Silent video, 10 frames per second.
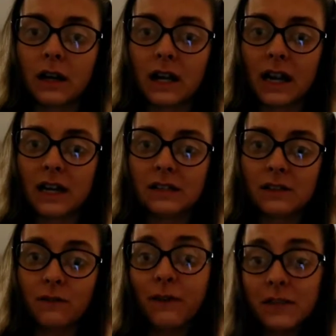get
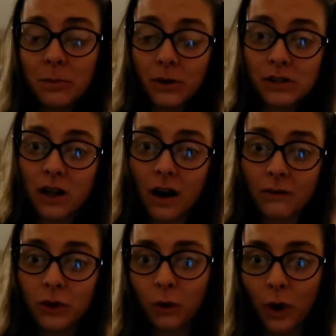15%
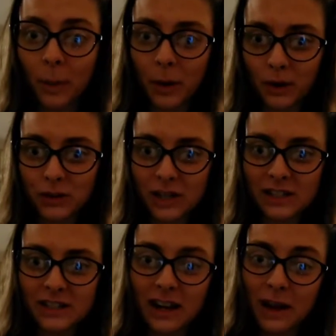off your
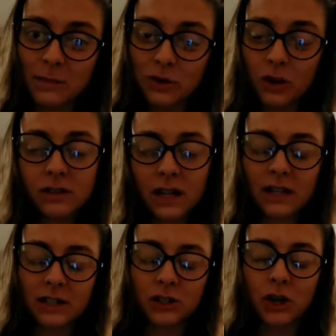purchase. And I'm so
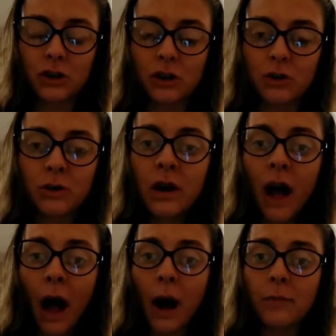excited to show you
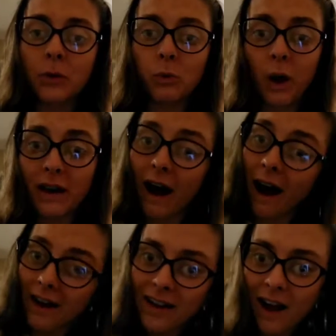what
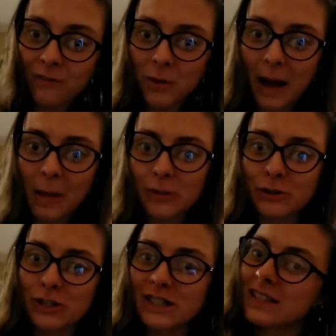I got from
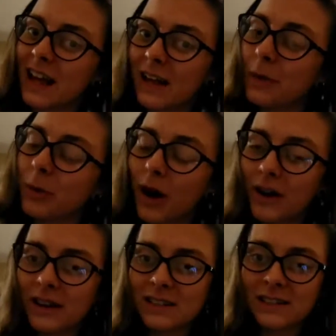@Bougies and the
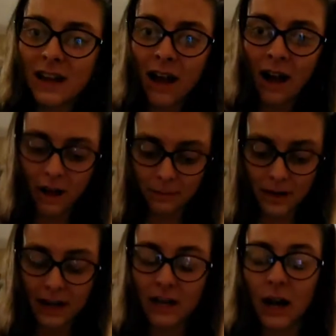products that
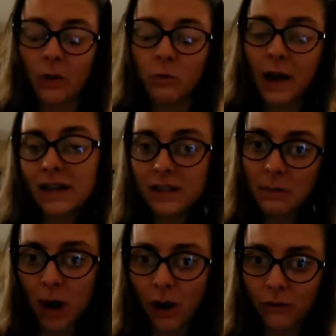I cannot wait to
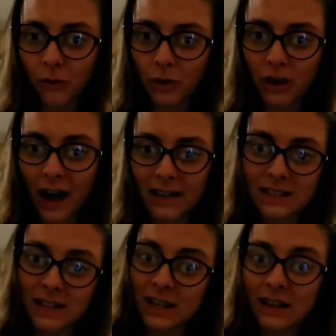model for you
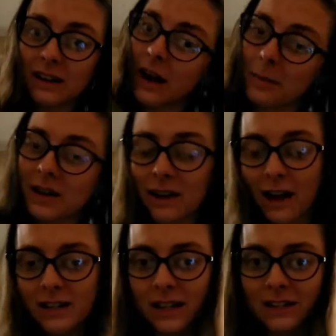guys in coming
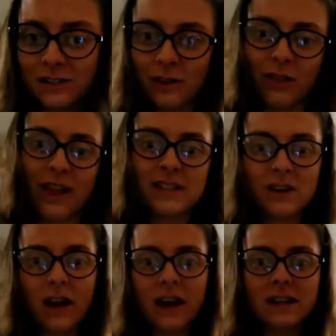content. So let's
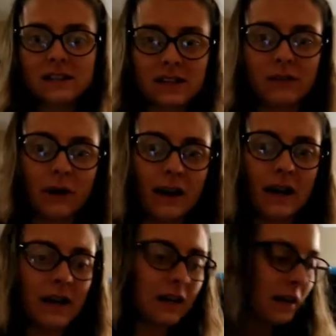go ahead and dig right
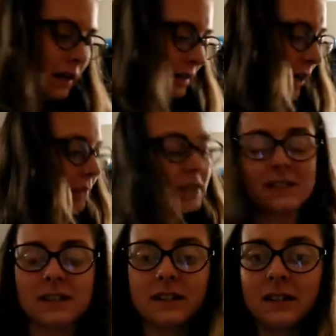in. Now, this
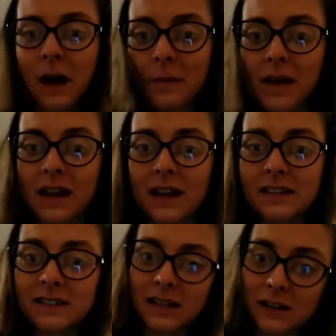did come in a
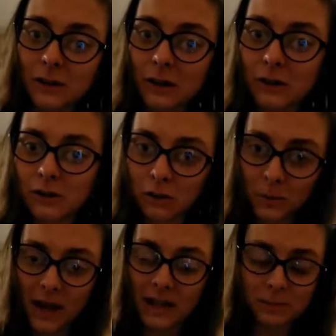standard
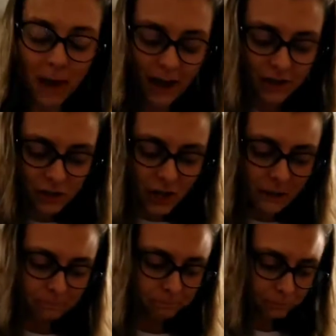UPS
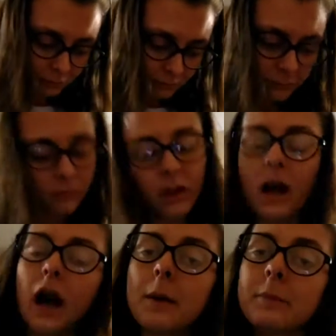packaging.
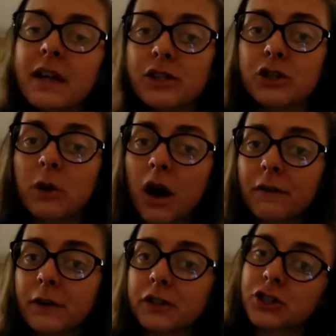They do
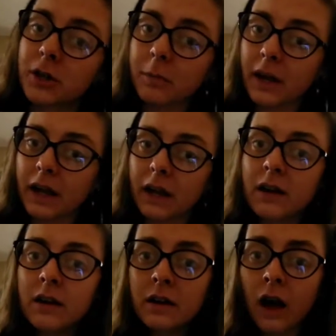offer shipping
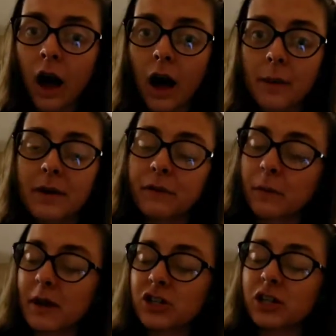
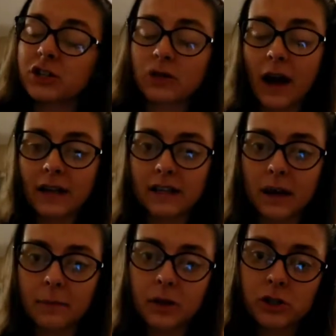information and tracking
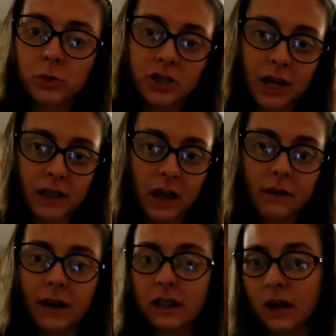numbers, which I
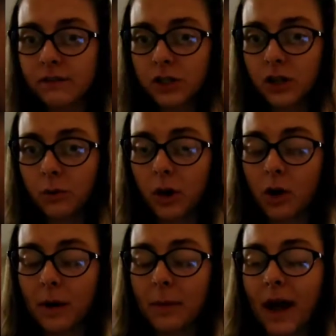love. I love to know where all
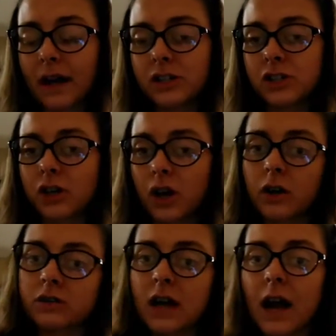my packages are at
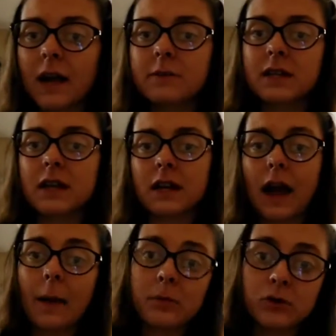all times, and
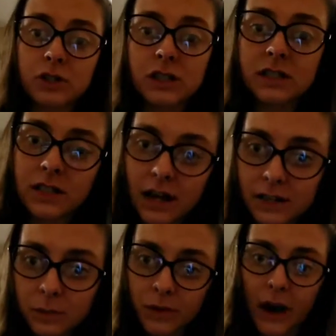@Bougies
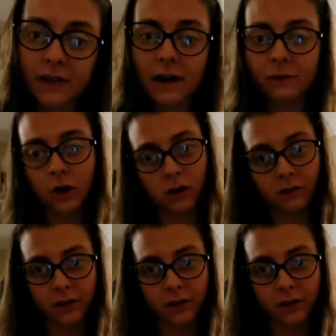does provide that for all of